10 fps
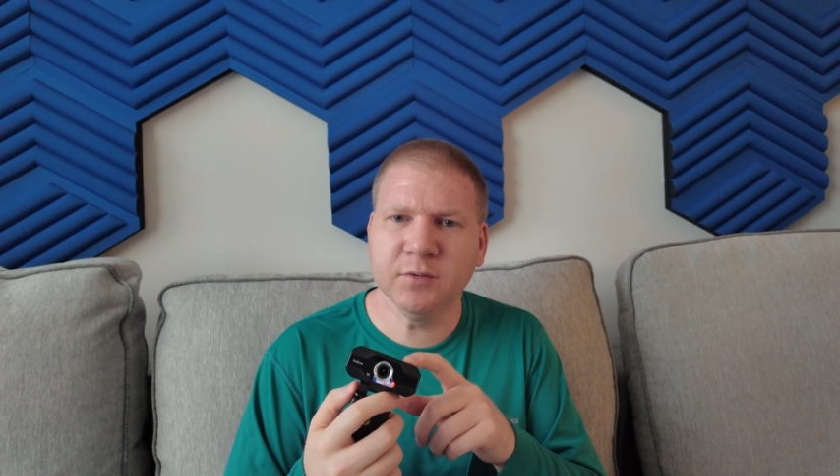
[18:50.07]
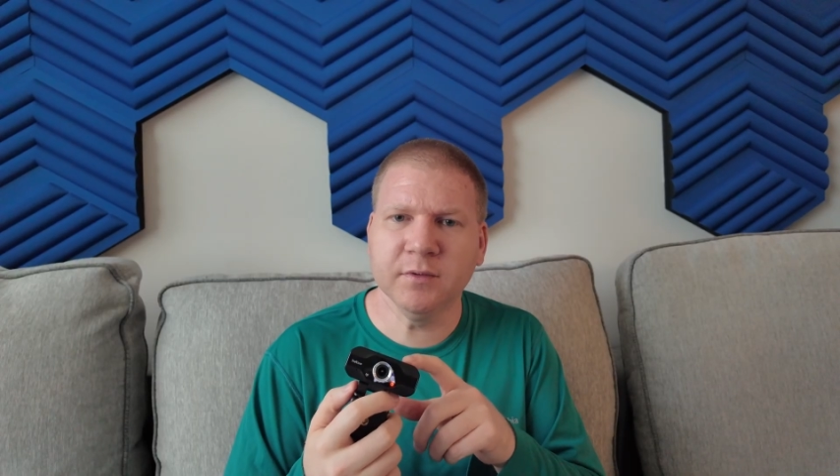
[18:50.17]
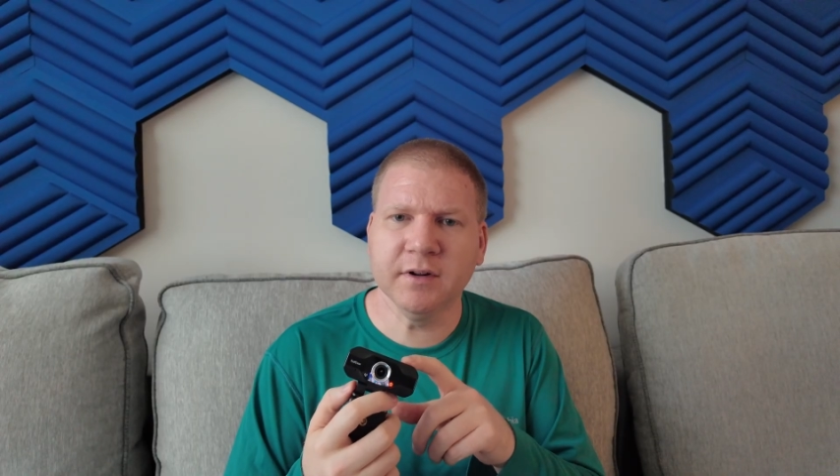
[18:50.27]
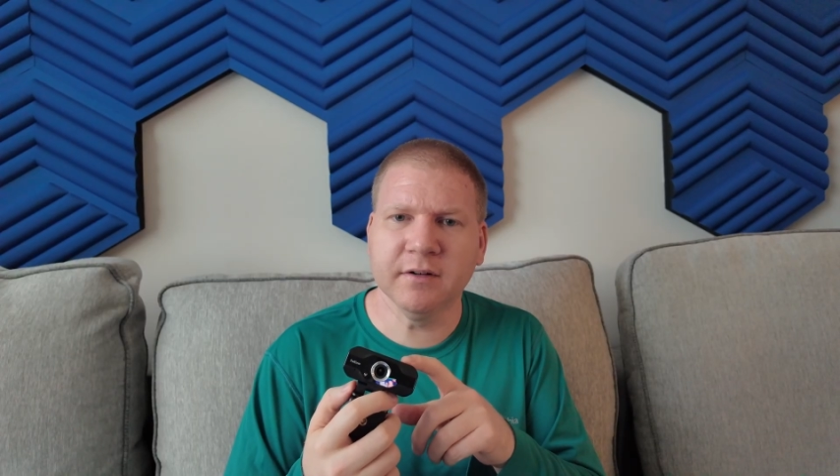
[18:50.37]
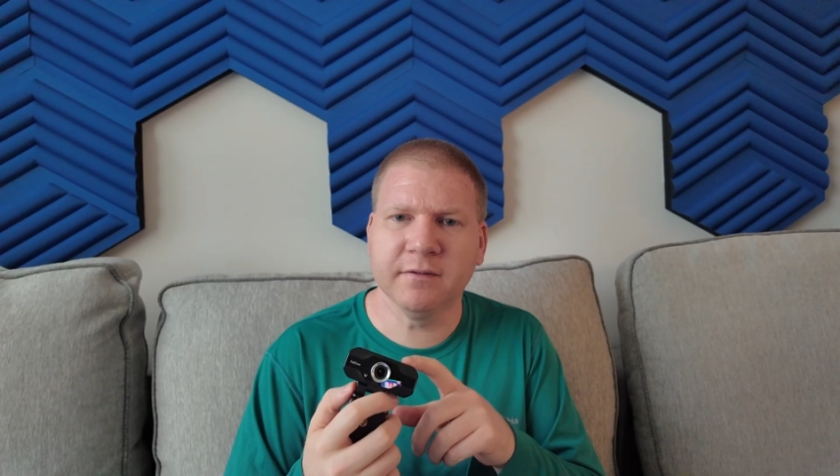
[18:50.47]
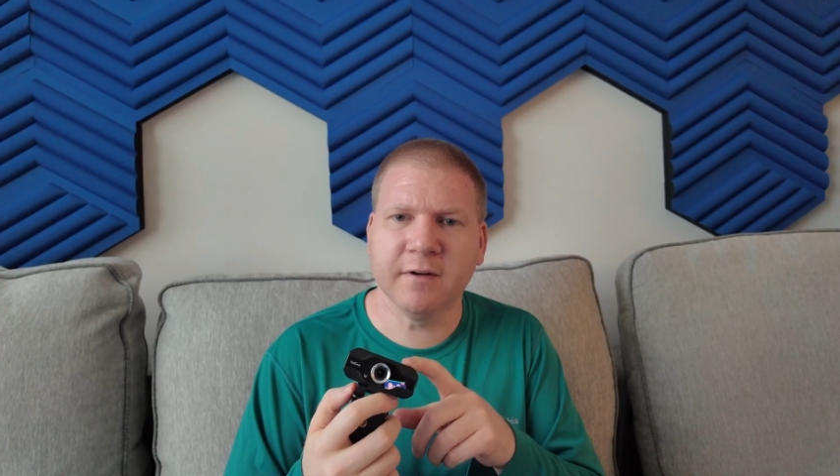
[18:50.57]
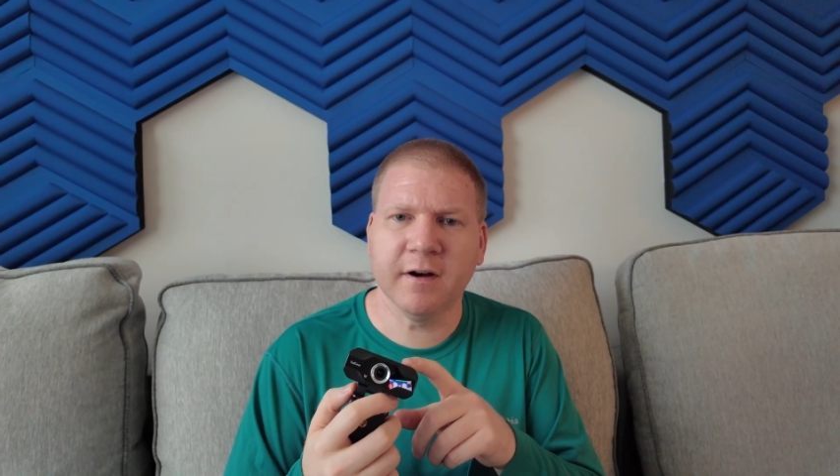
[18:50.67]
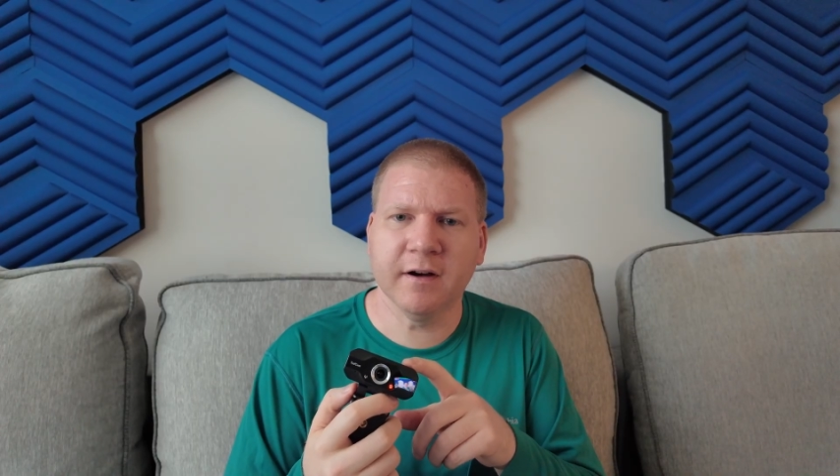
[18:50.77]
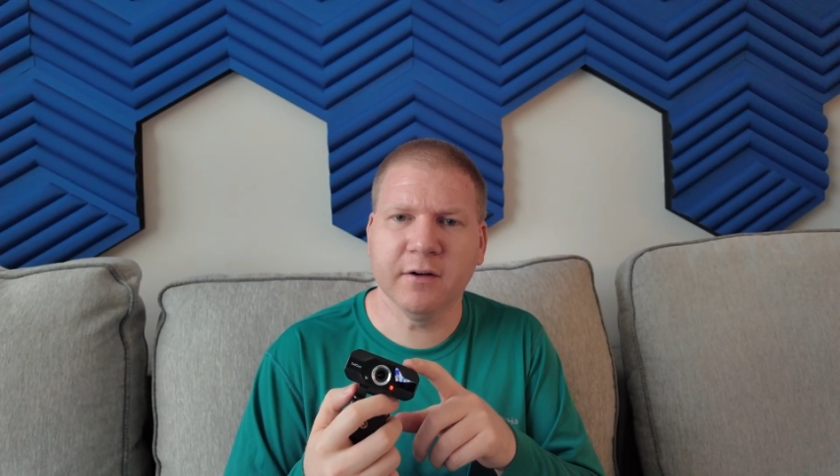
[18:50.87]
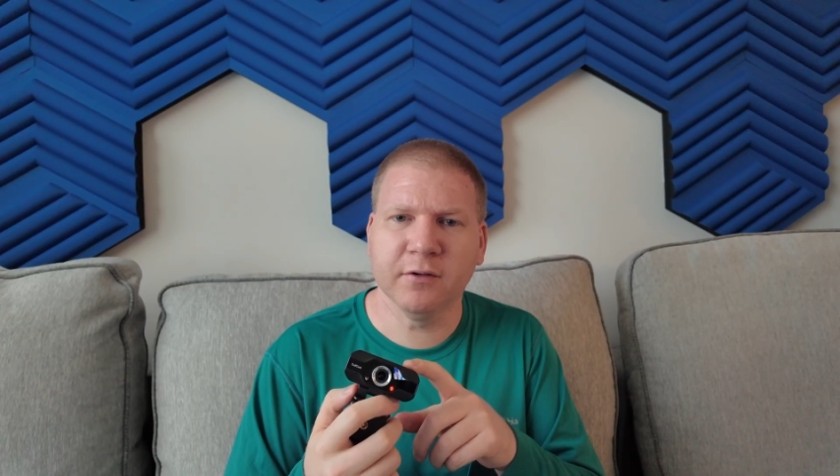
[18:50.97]
to
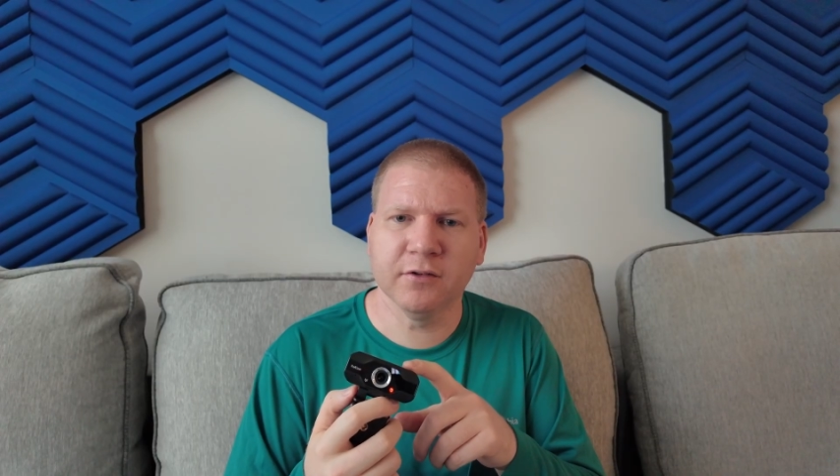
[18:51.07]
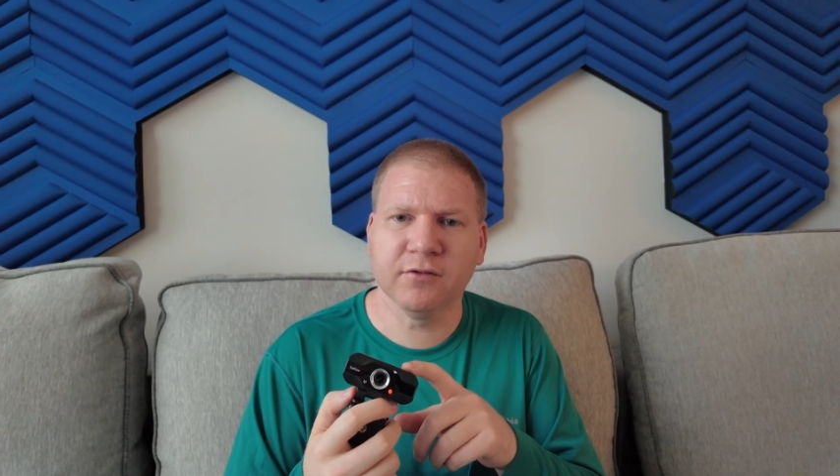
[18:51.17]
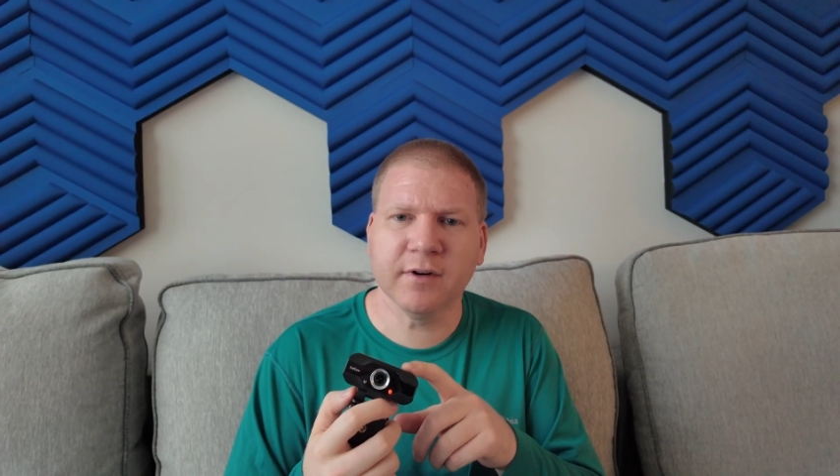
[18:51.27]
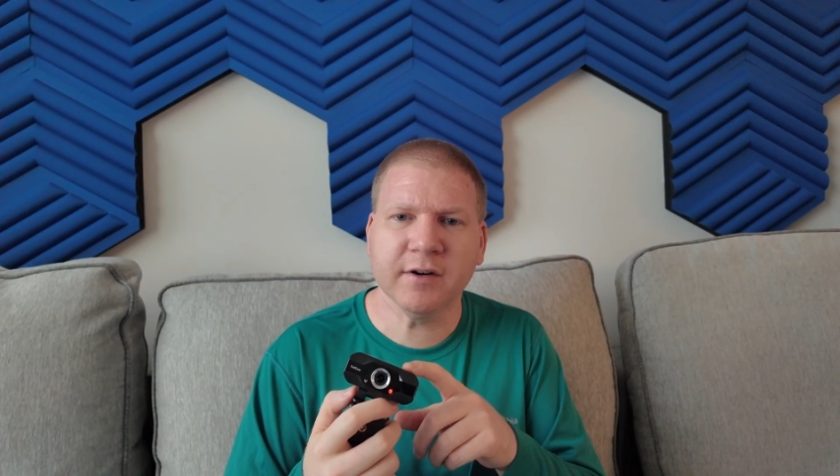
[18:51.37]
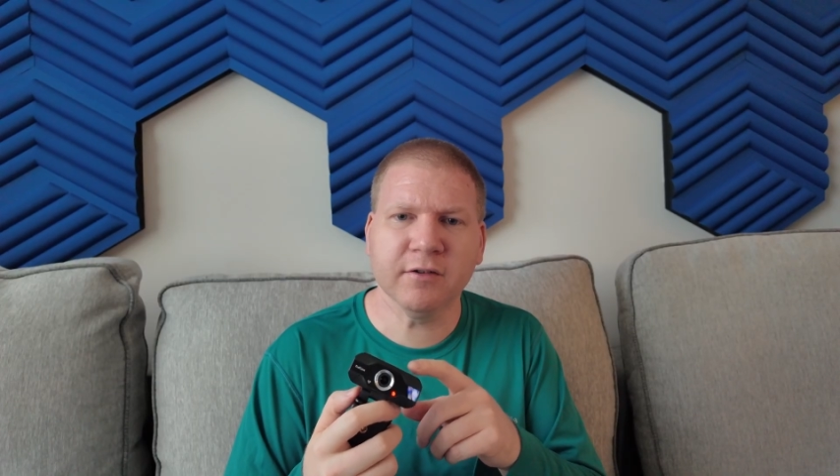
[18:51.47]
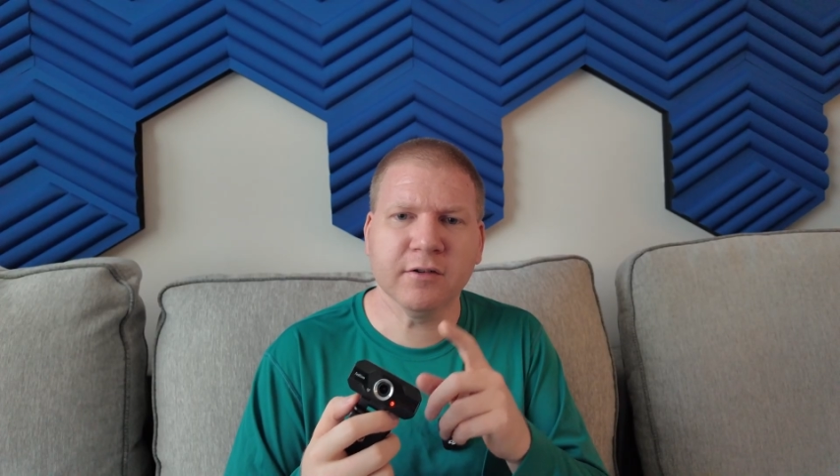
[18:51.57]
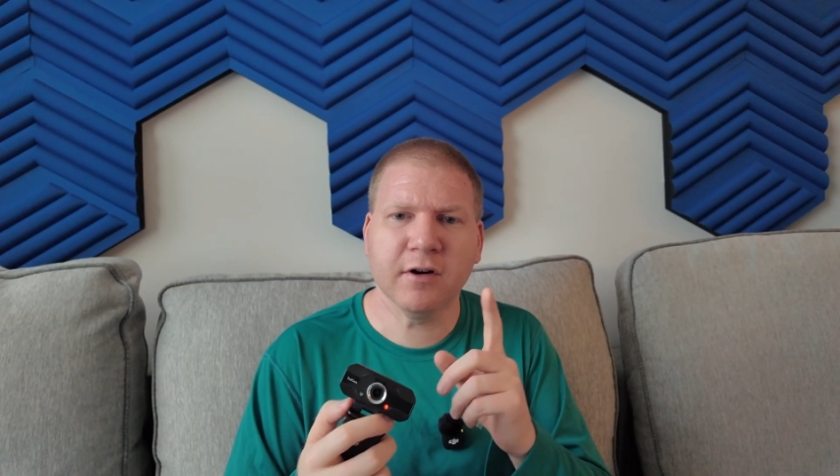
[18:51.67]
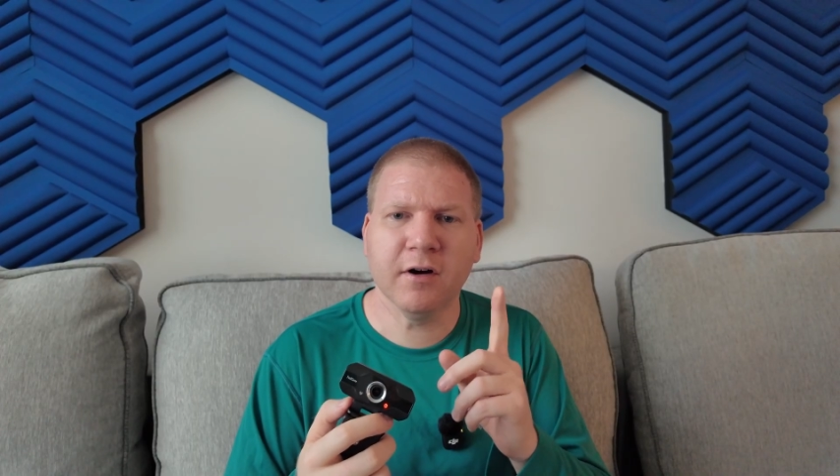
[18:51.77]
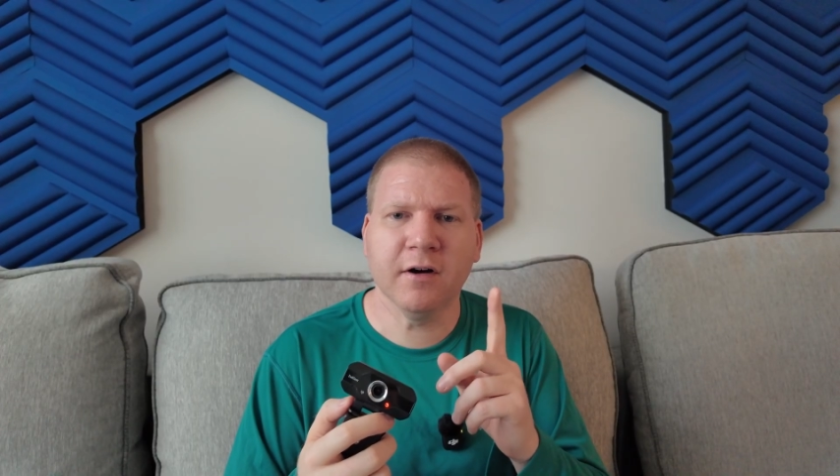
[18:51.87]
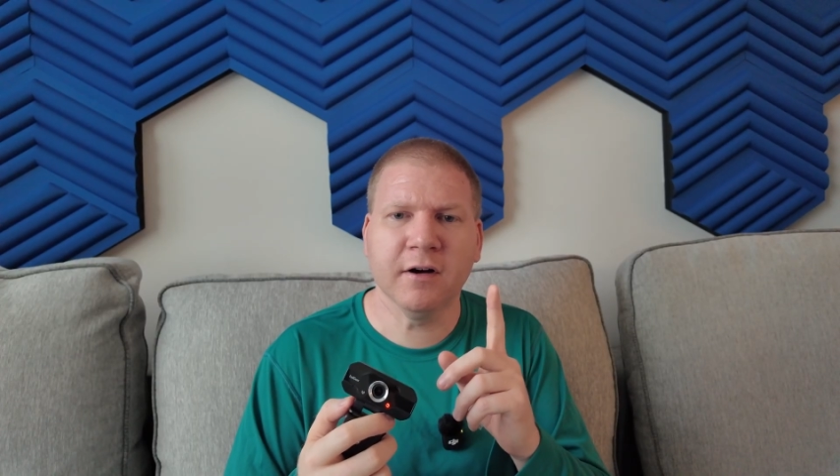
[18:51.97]
identify or to
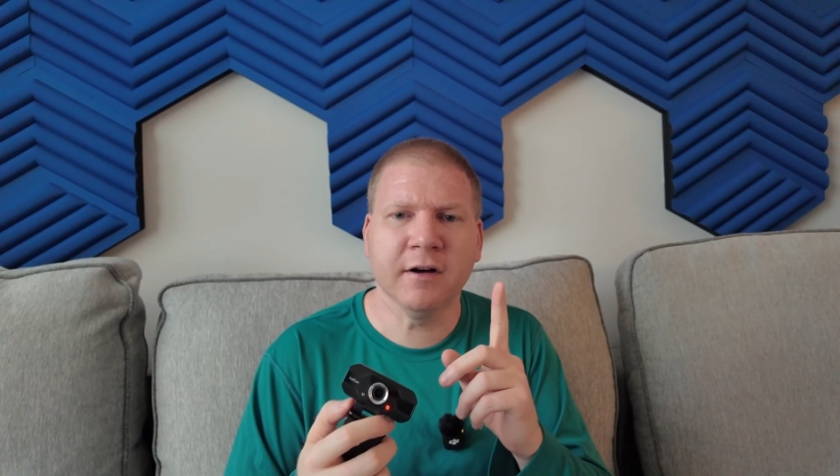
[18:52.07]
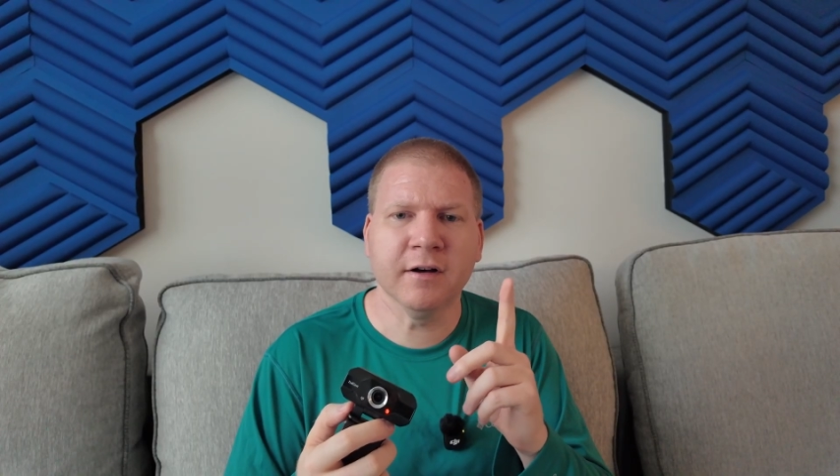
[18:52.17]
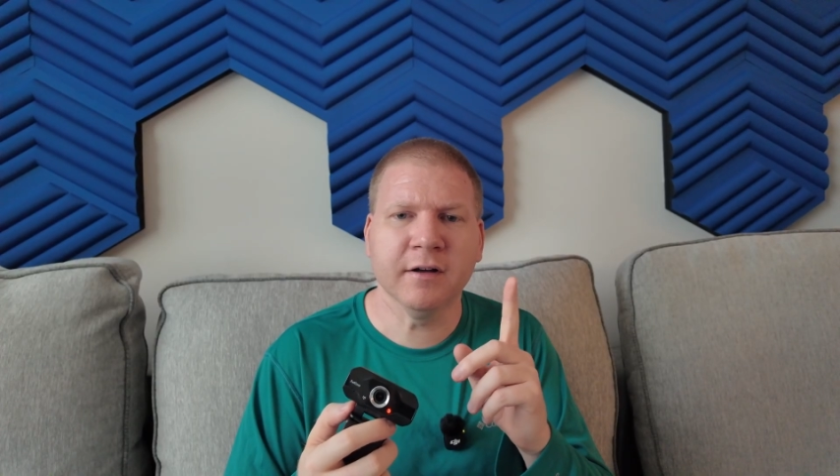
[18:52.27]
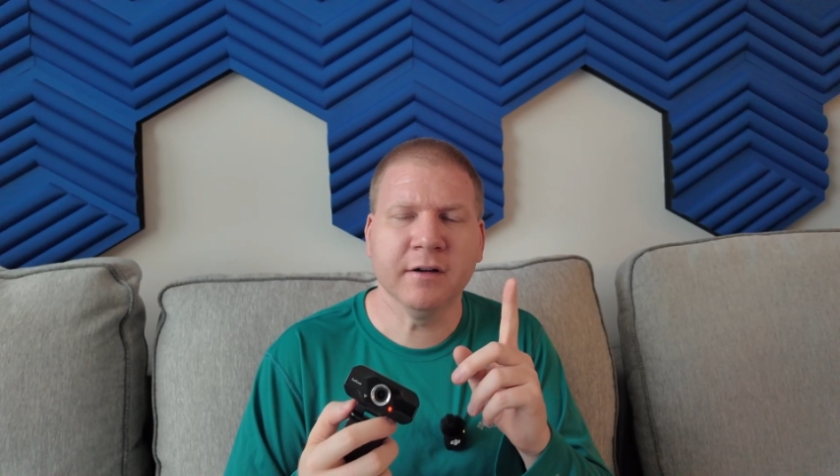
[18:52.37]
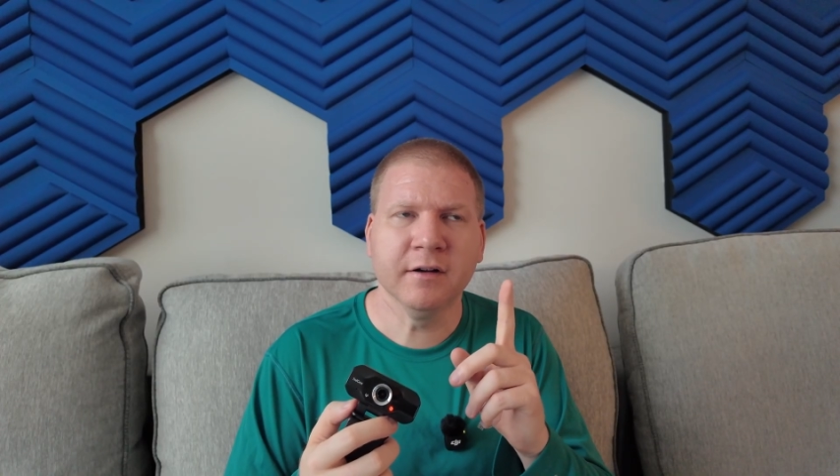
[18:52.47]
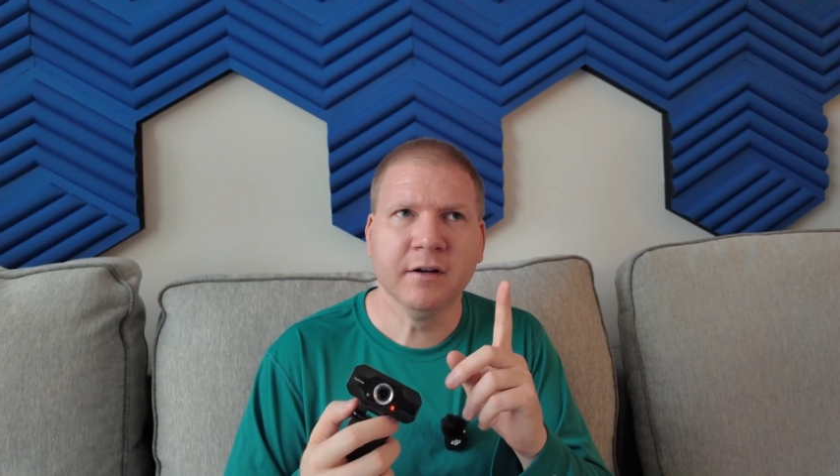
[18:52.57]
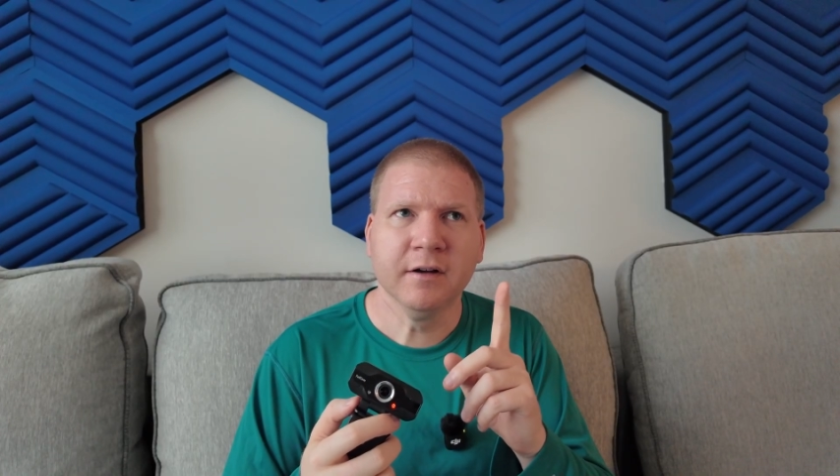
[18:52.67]
trigger on